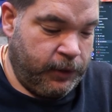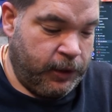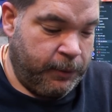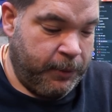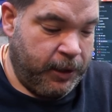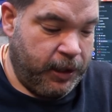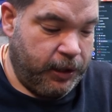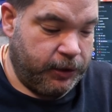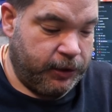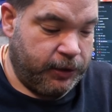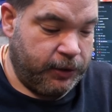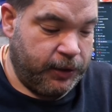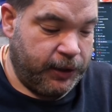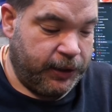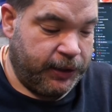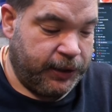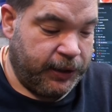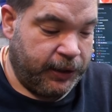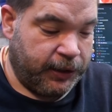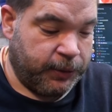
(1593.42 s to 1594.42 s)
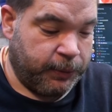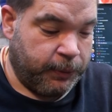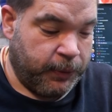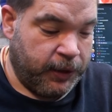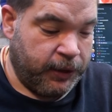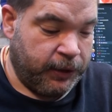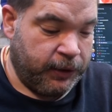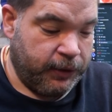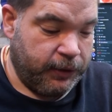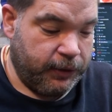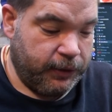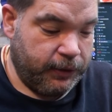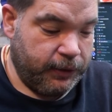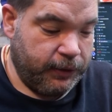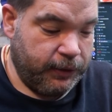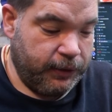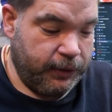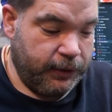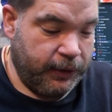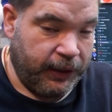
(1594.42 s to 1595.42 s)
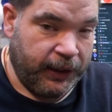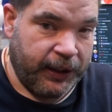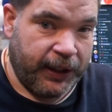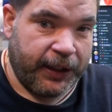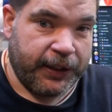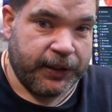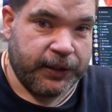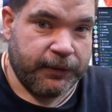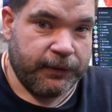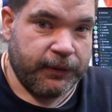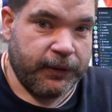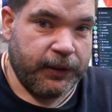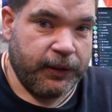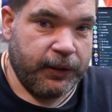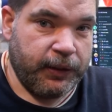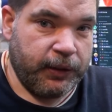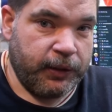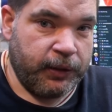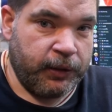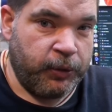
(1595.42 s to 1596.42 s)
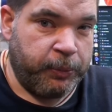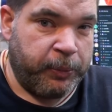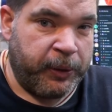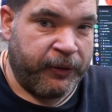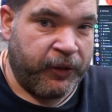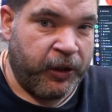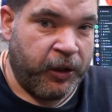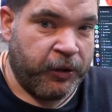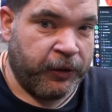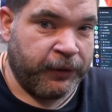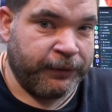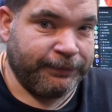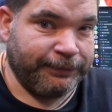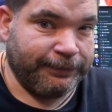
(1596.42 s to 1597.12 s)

March 96 one leaked, you'd be wrong.